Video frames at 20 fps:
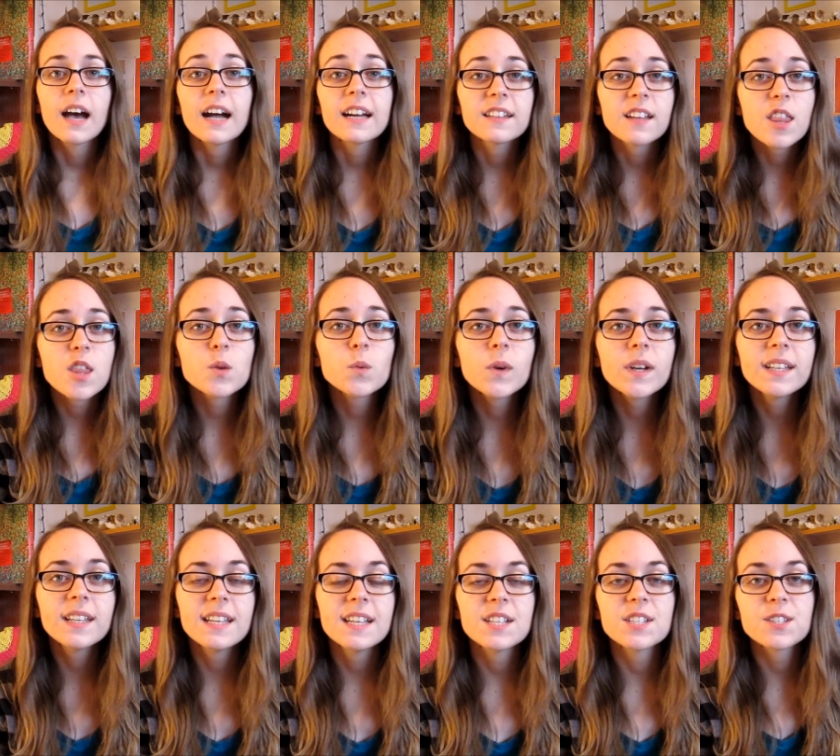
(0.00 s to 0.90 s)
Another
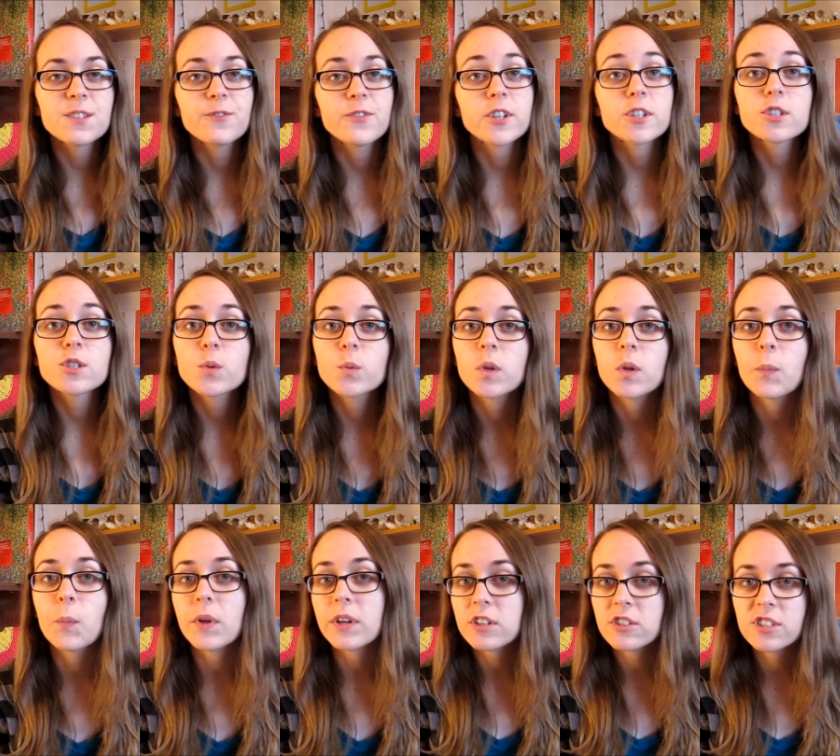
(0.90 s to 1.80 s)
one is Virtual
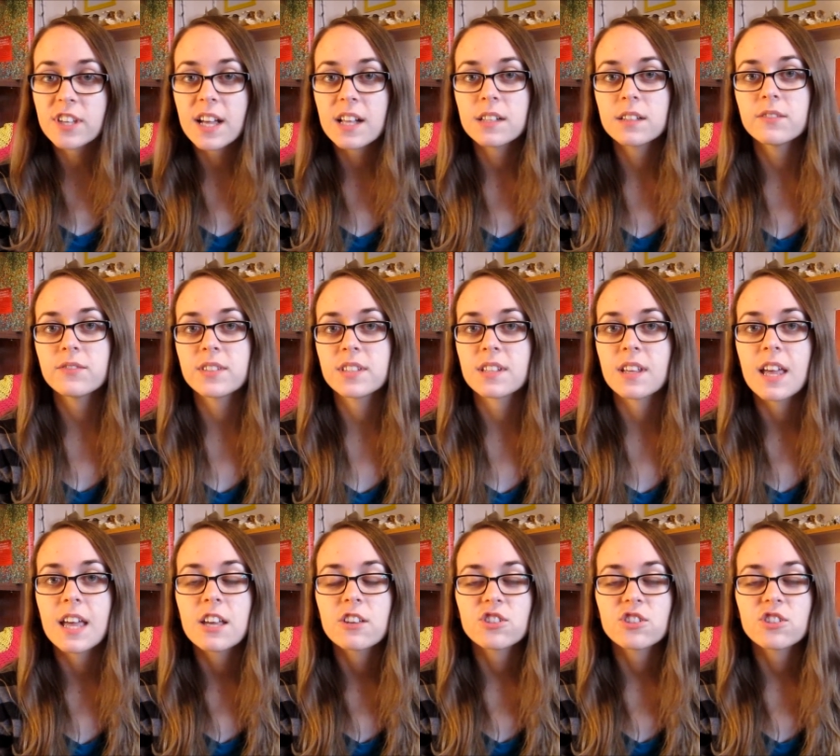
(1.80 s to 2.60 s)
Bookshelves.